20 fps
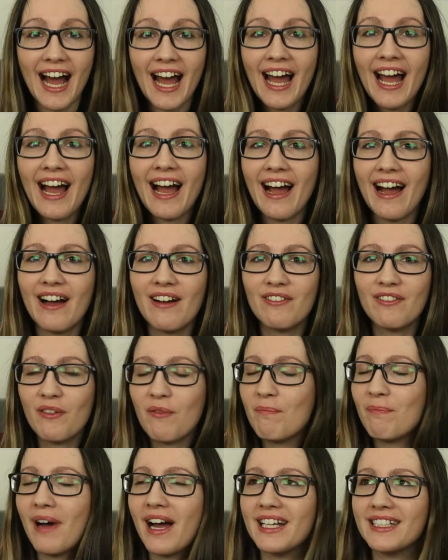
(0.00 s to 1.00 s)
I
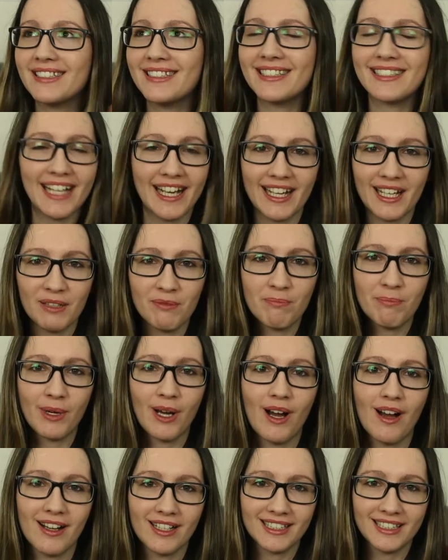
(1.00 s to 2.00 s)
have my second
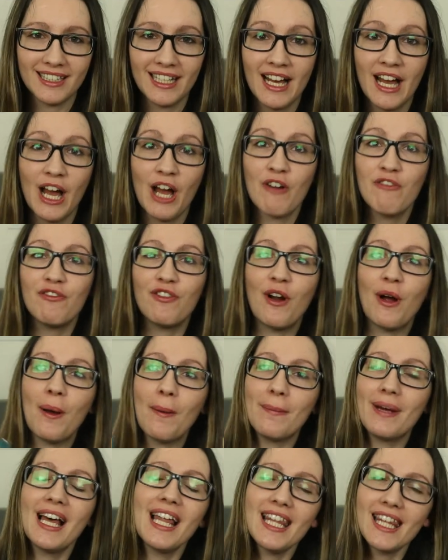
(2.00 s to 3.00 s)
box
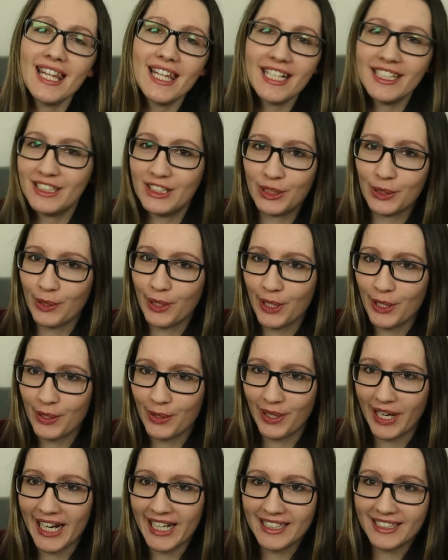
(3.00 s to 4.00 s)
from LitJoy
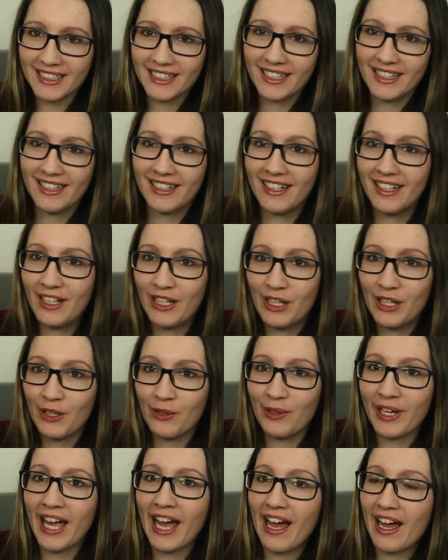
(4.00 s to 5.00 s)
Crate.
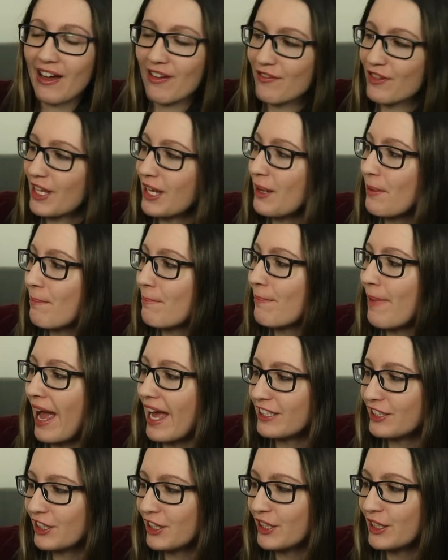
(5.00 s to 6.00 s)
We have the
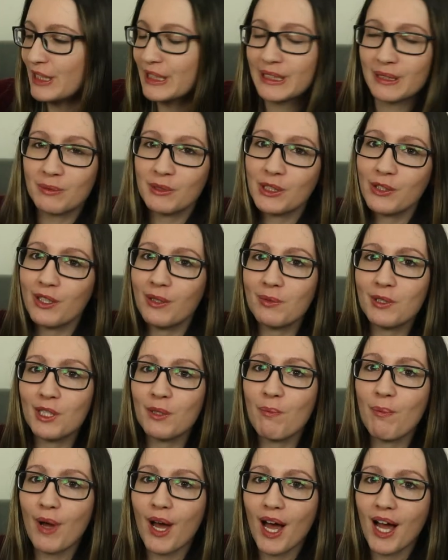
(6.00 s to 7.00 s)
magical
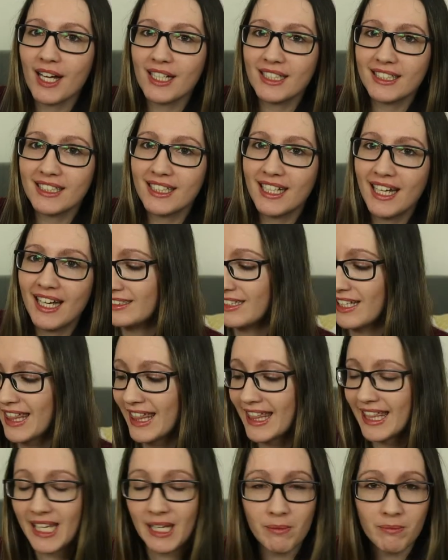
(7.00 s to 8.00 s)
subscription box. The
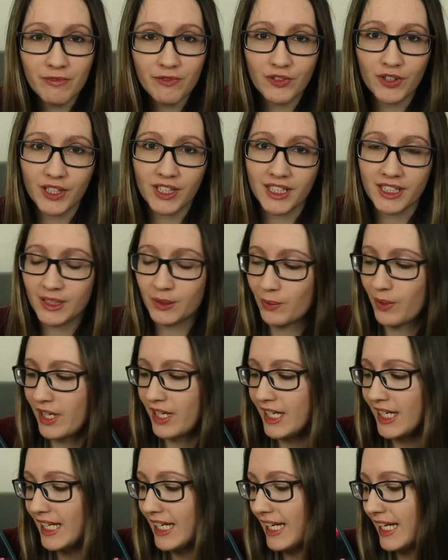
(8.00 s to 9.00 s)
theme for this
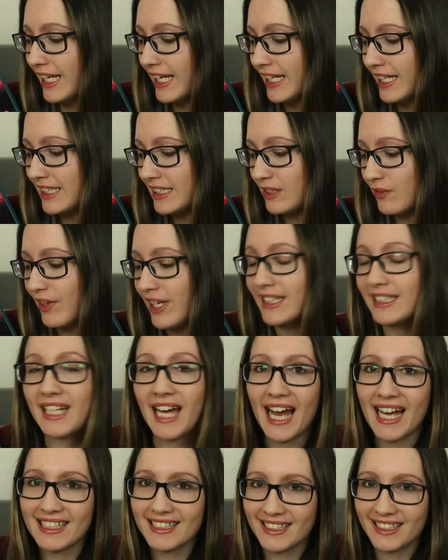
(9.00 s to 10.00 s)
one is
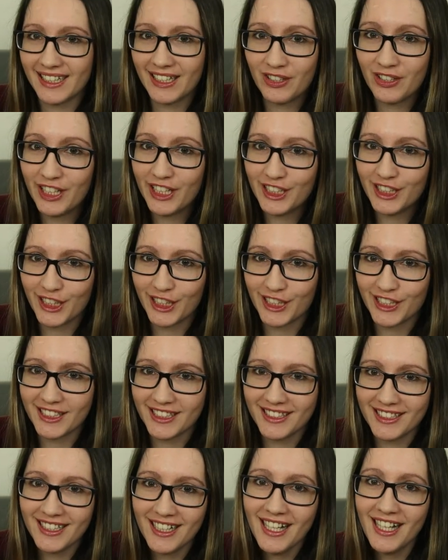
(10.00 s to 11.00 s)
fantastic creatures.